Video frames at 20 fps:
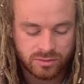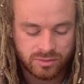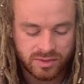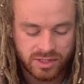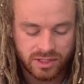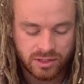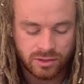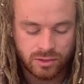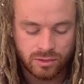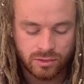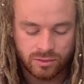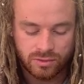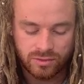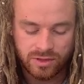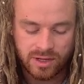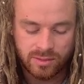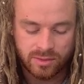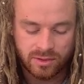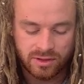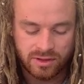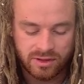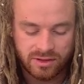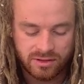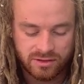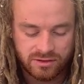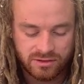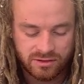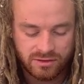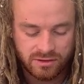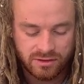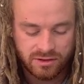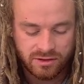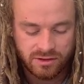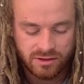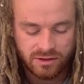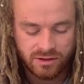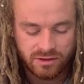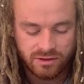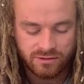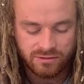be called Rabbi,
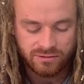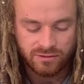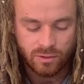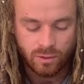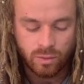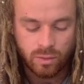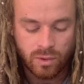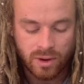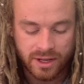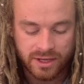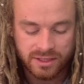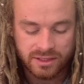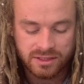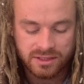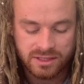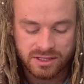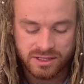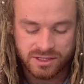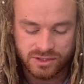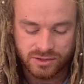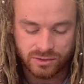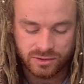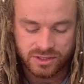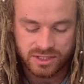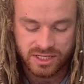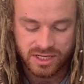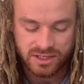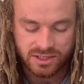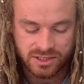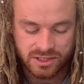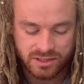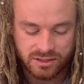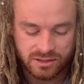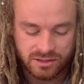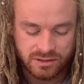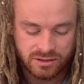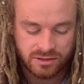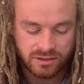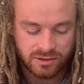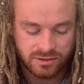for one is your teacher,
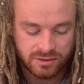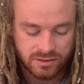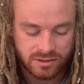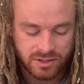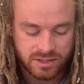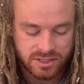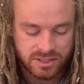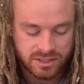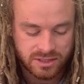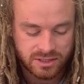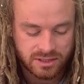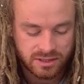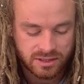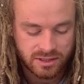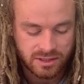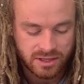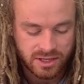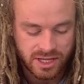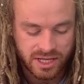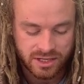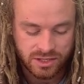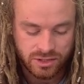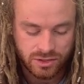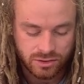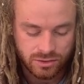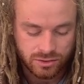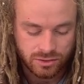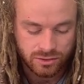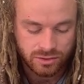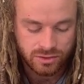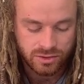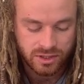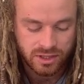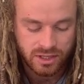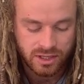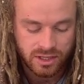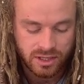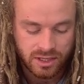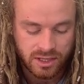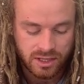the Christ, and you
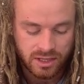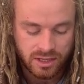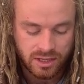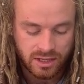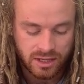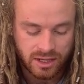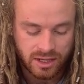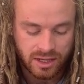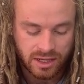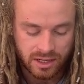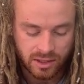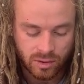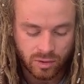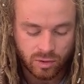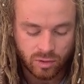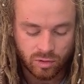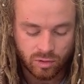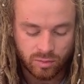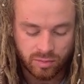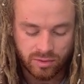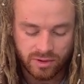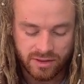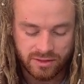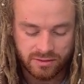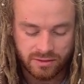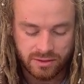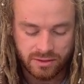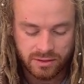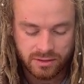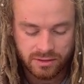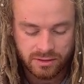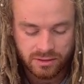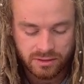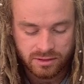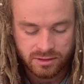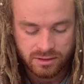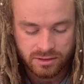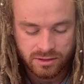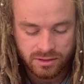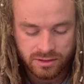are all brethren.
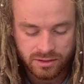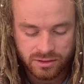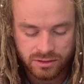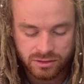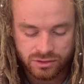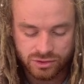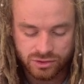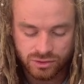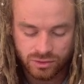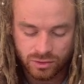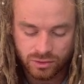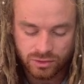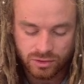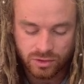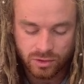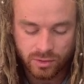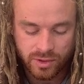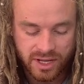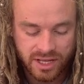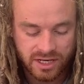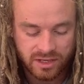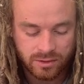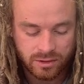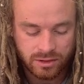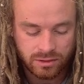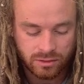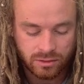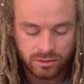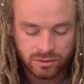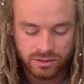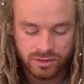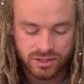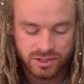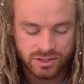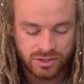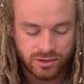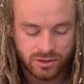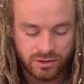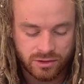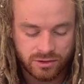Do not call anyone on
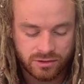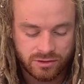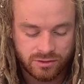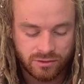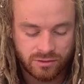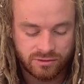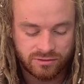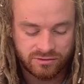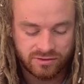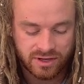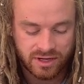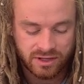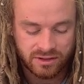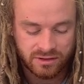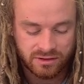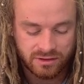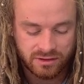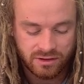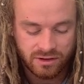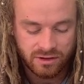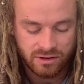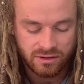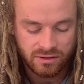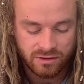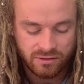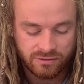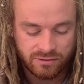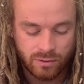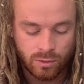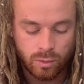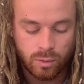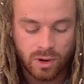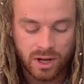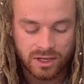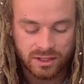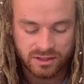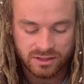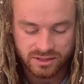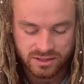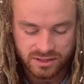this earth your father, for
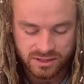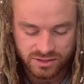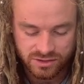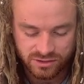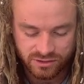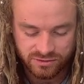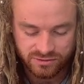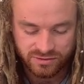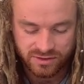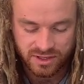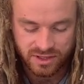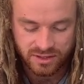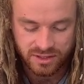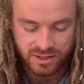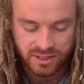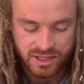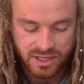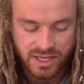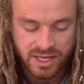one is your Father,